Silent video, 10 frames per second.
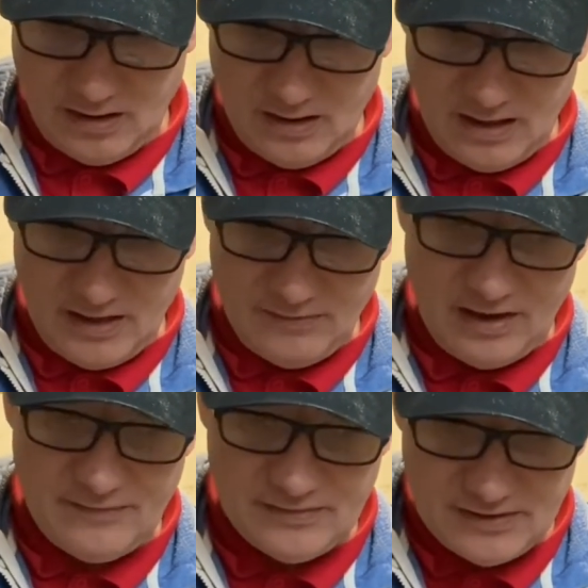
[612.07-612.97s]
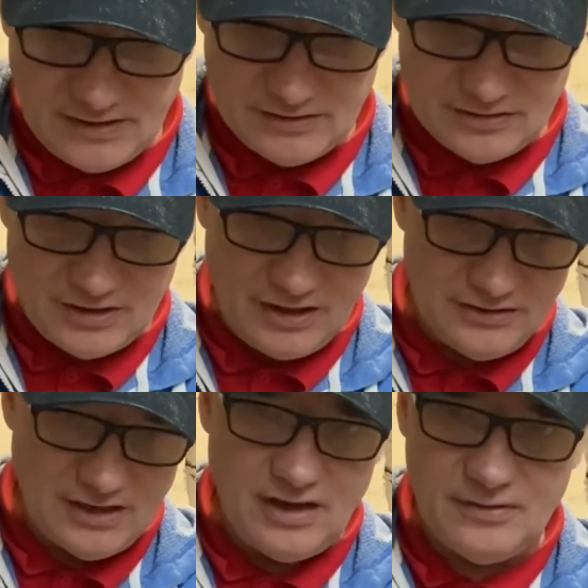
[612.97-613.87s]
if I ever need to change
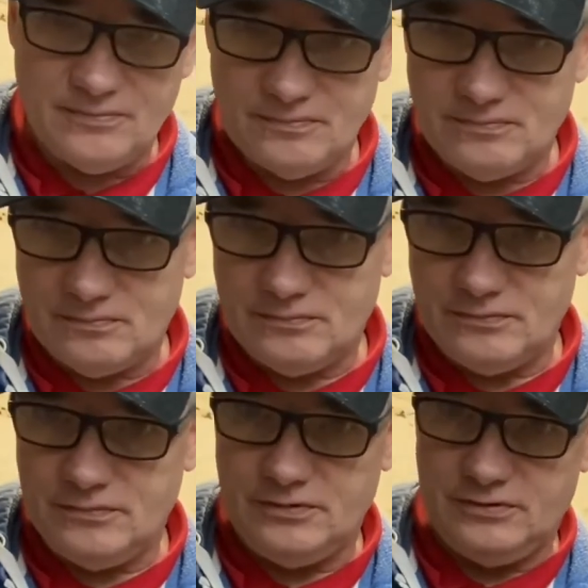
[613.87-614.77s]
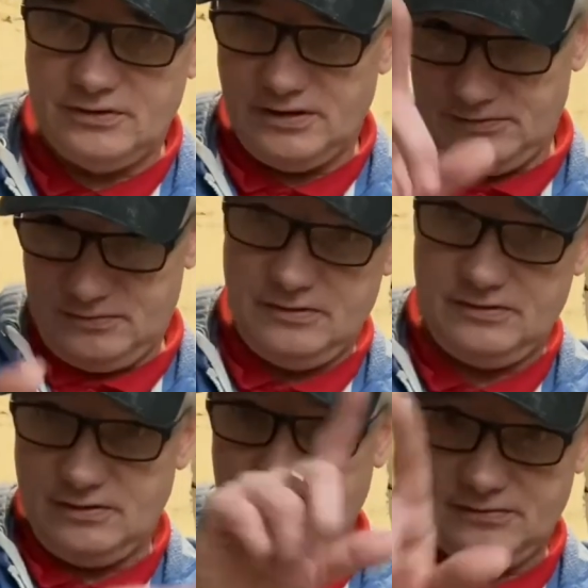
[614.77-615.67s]
that, the
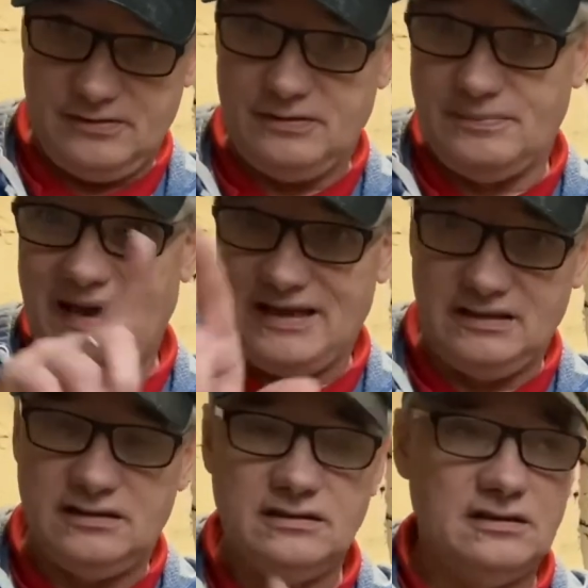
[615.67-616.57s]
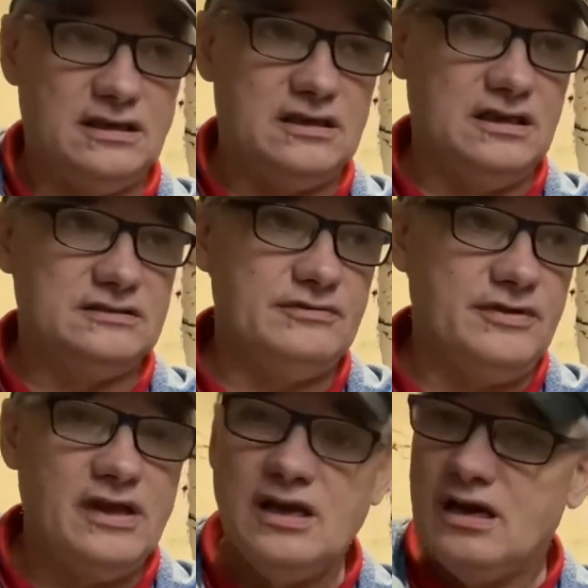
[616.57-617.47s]
band that cuts me,
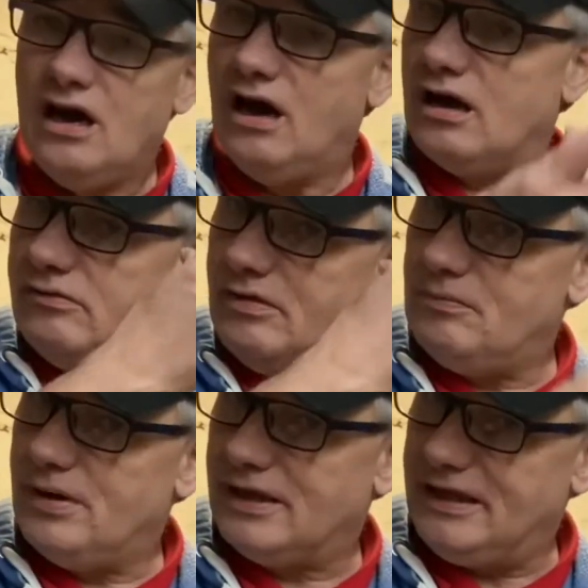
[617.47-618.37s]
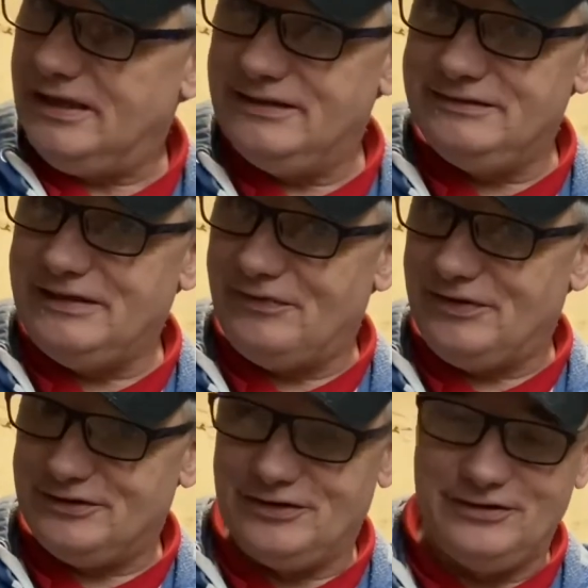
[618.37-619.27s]
I'm gonna unplug it and now it
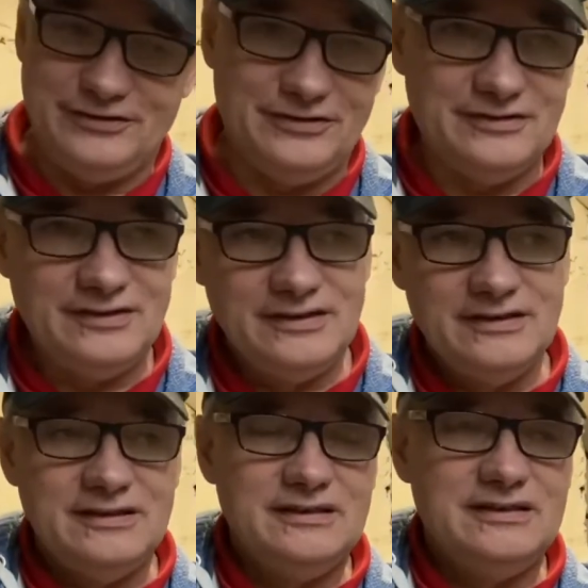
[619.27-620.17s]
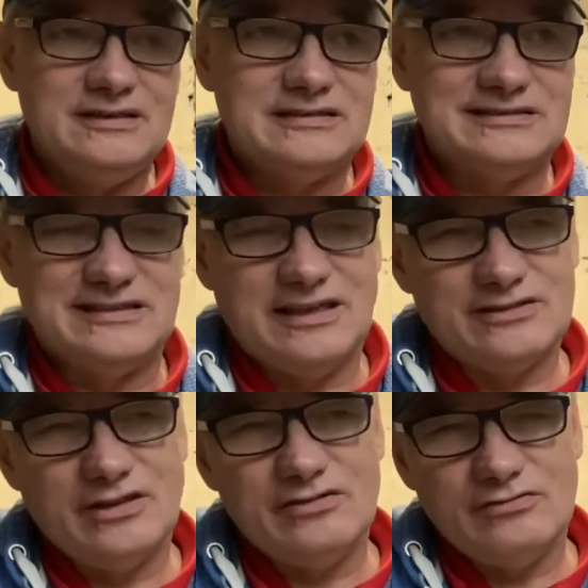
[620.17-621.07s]
turns on, because I
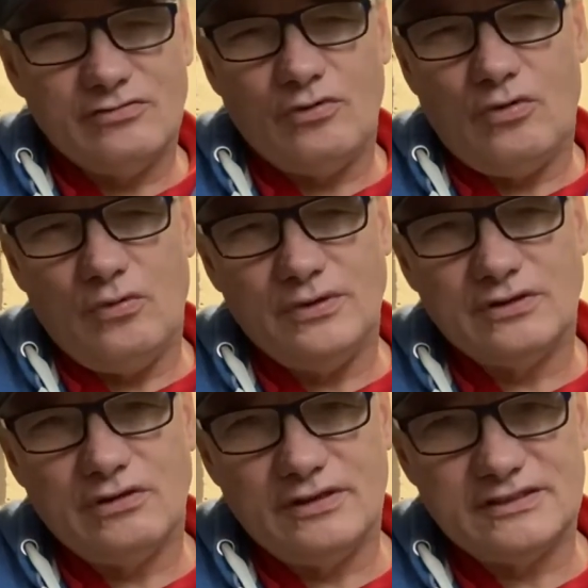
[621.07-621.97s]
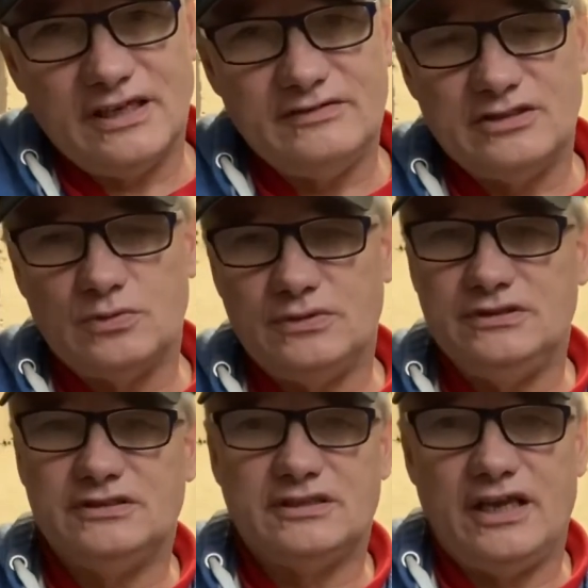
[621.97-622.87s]
don't always like safety switches
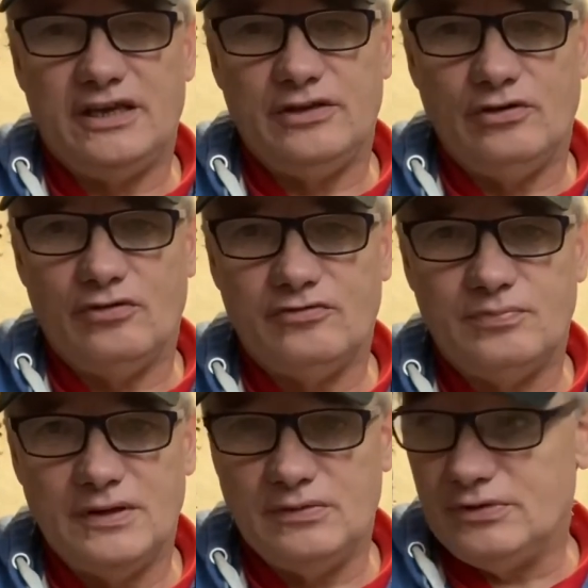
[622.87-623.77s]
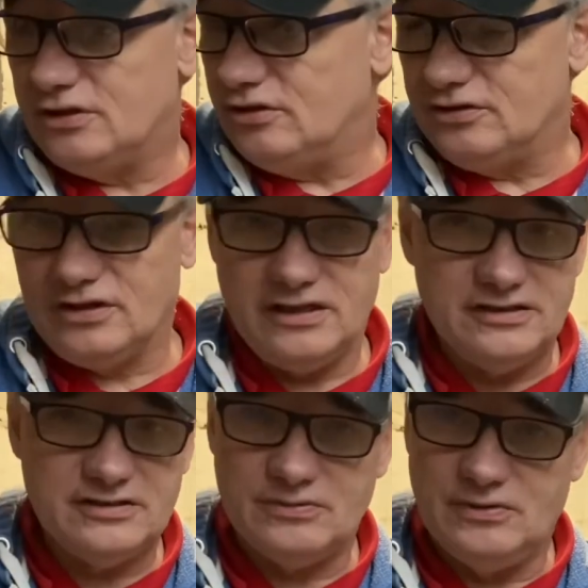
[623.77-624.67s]
taken off, but we couldn't get this
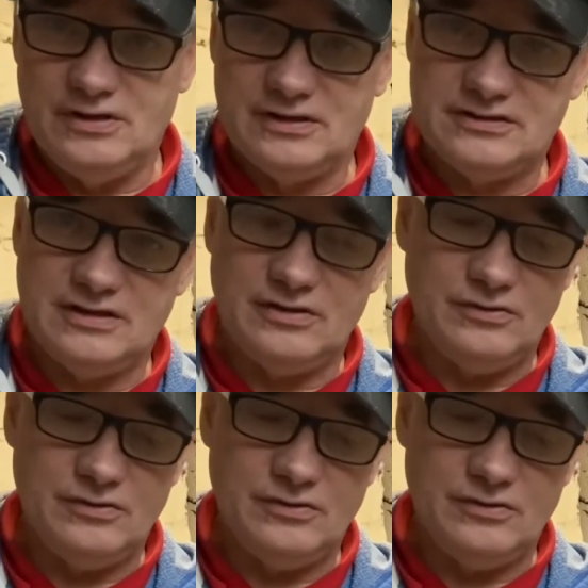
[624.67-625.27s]
to work, so